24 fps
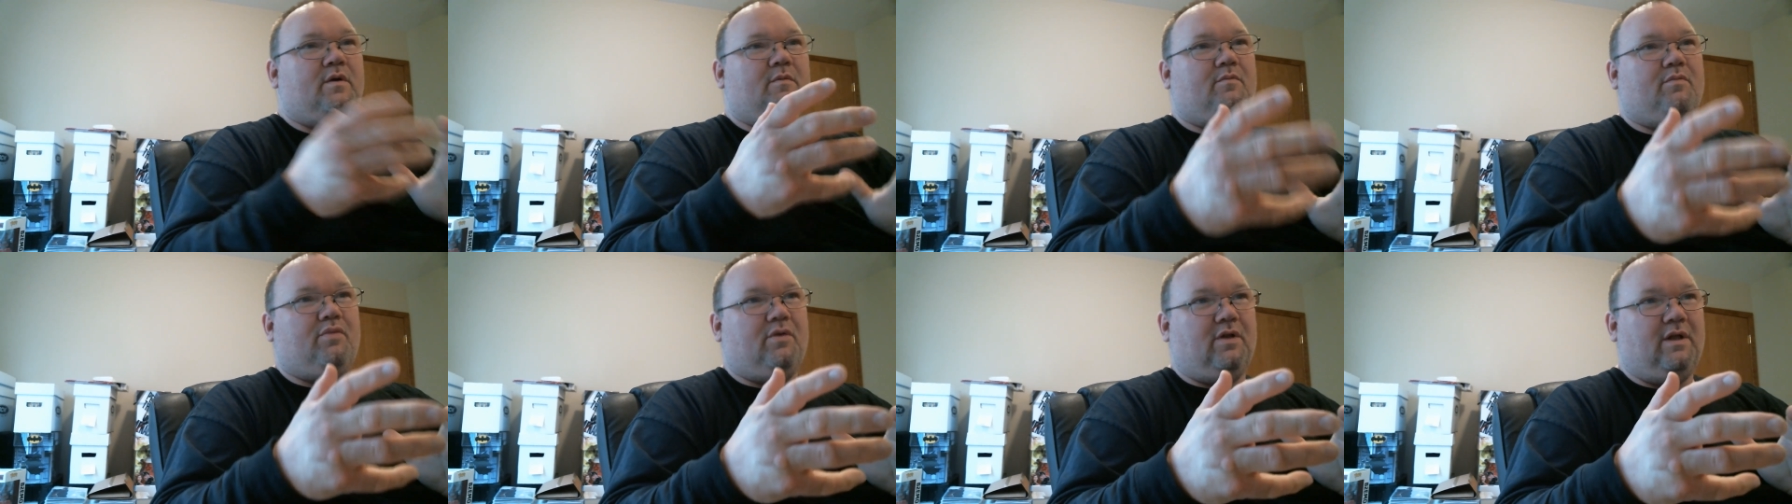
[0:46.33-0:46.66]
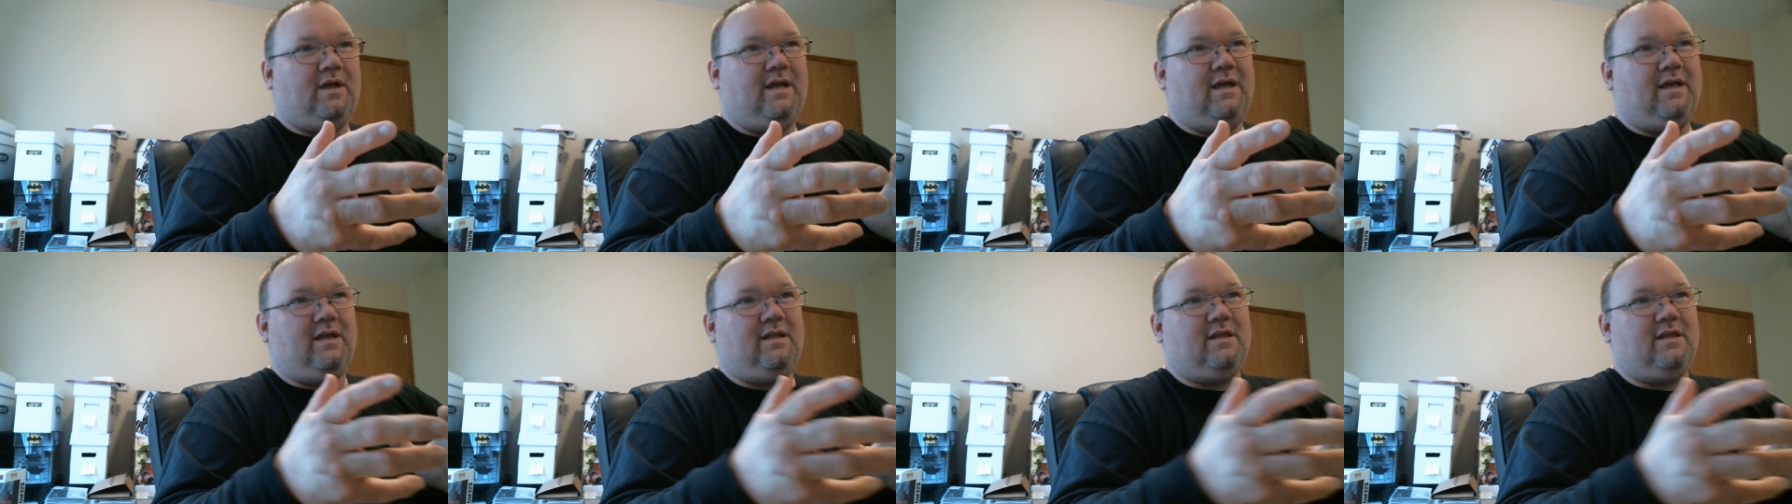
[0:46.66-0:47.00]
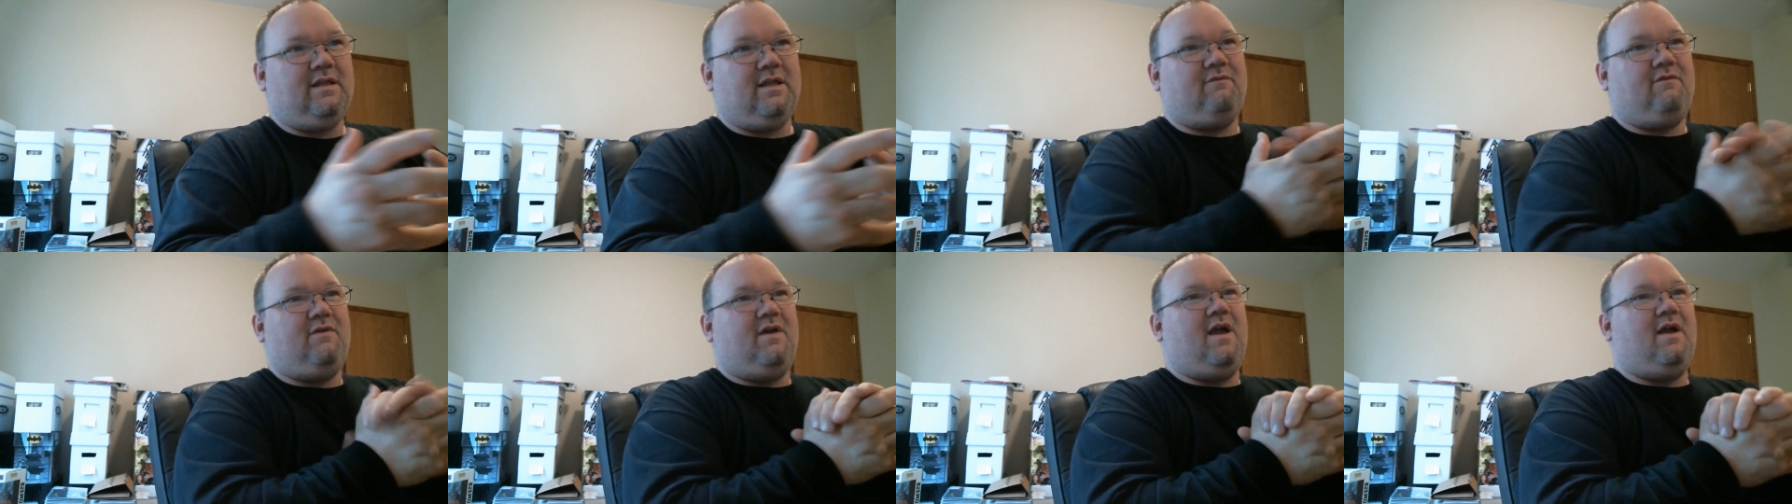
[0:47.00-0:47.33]
please,
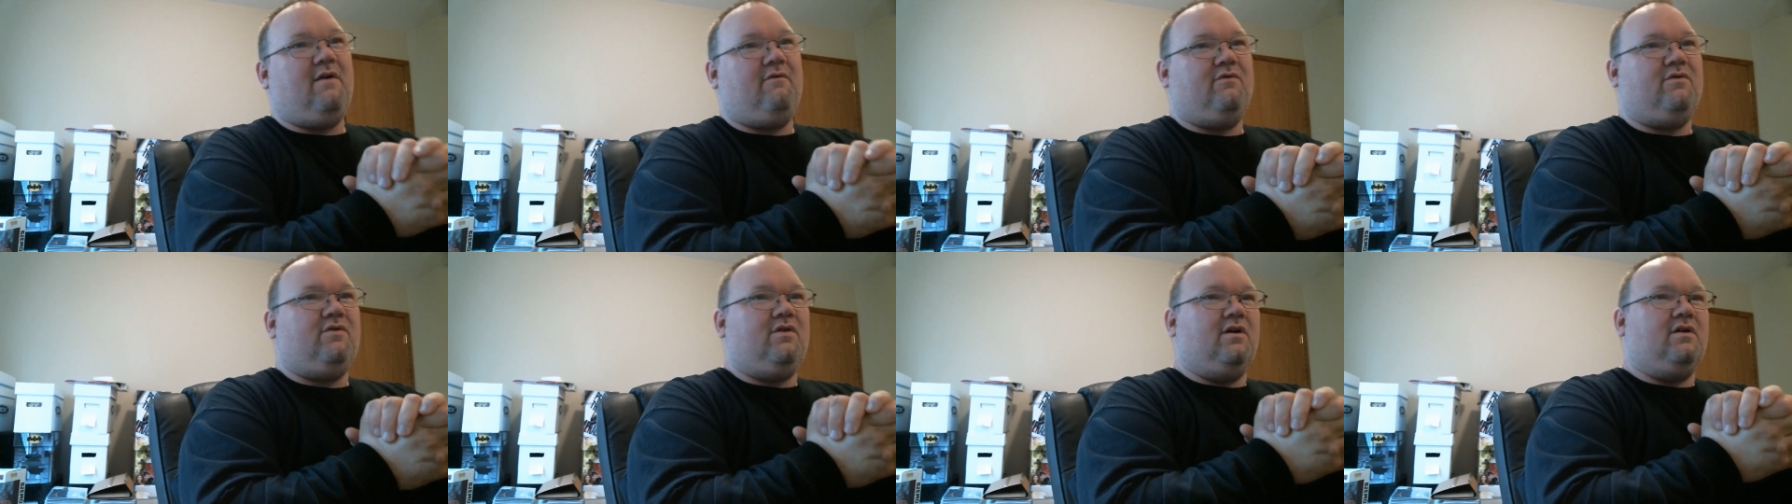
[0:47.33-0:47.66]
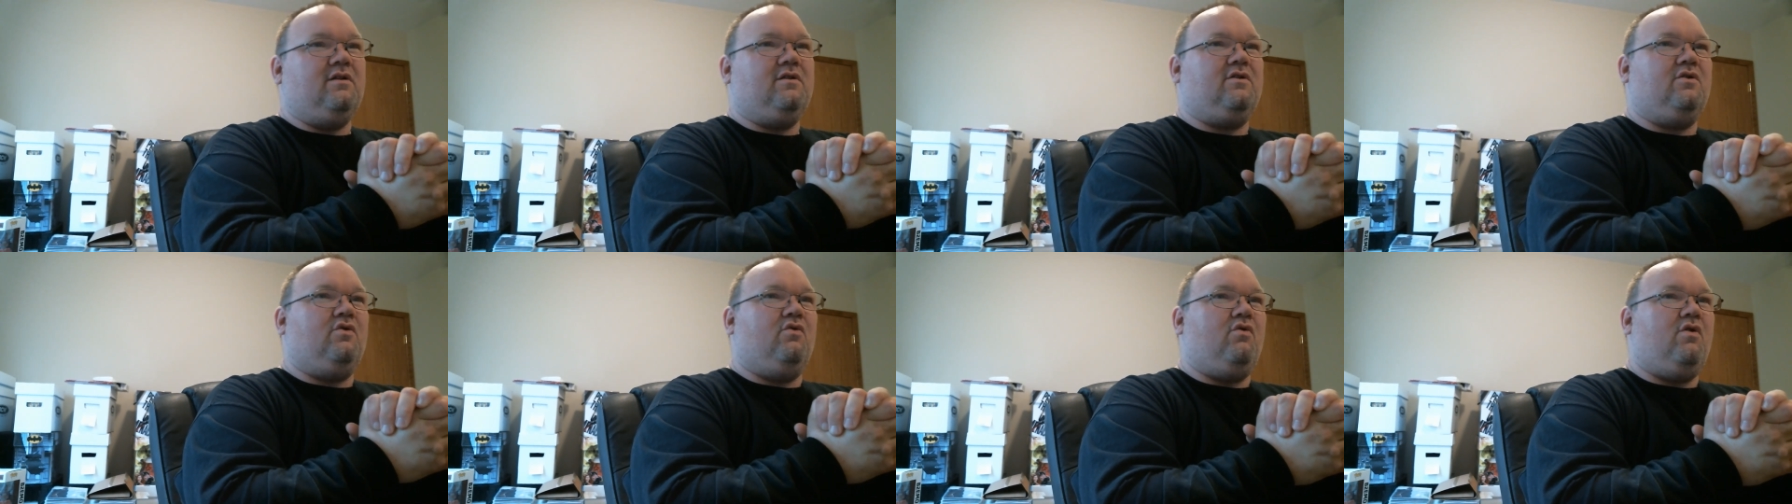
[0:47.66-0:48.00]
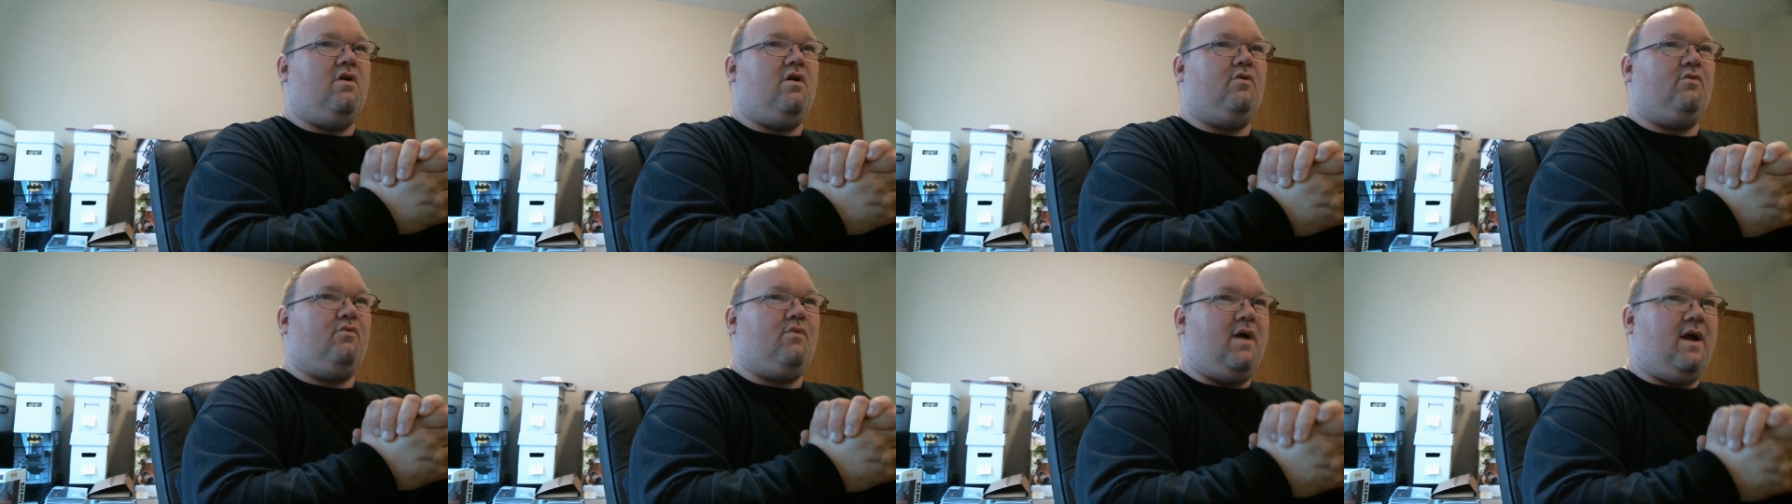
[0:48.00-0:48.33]
if you haven't done so
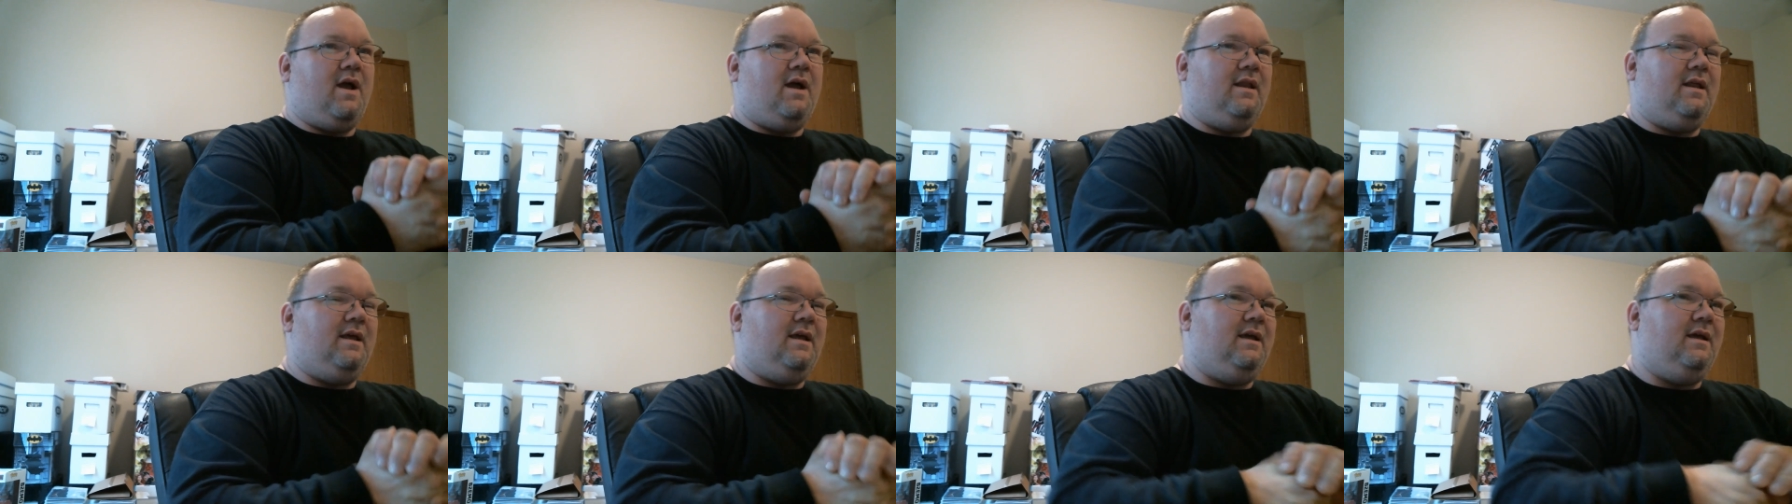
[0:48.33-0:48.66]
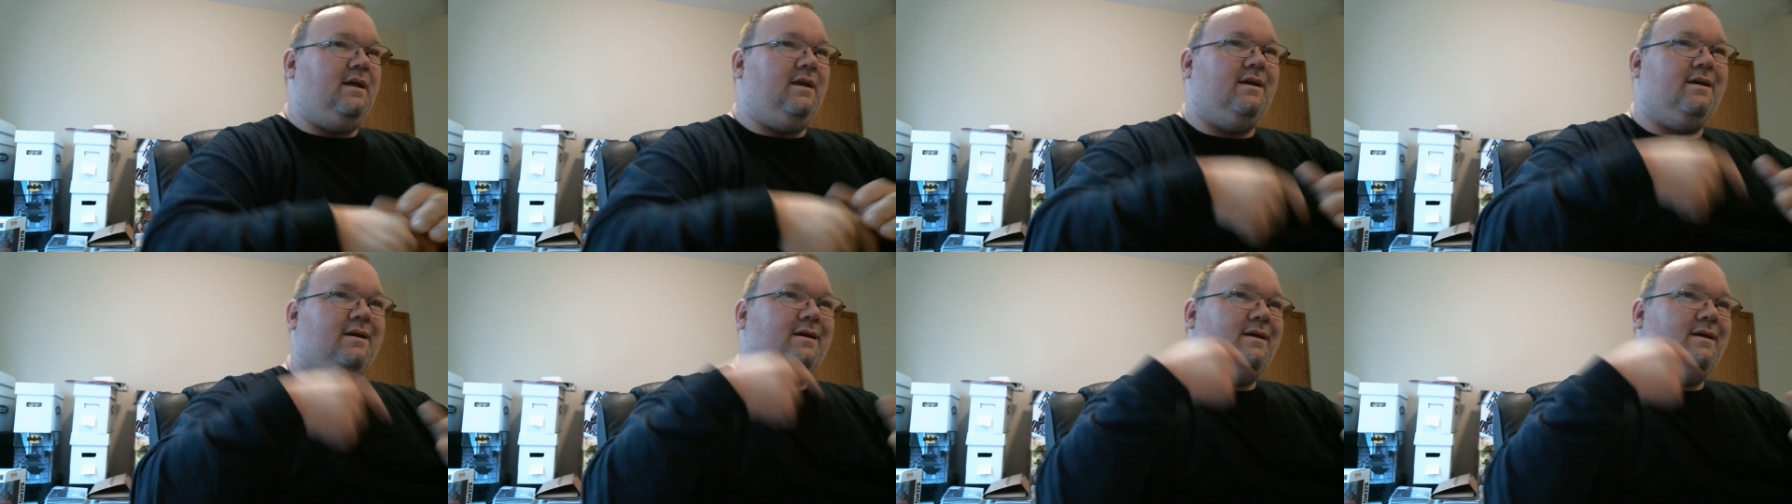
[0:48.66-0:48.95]
already,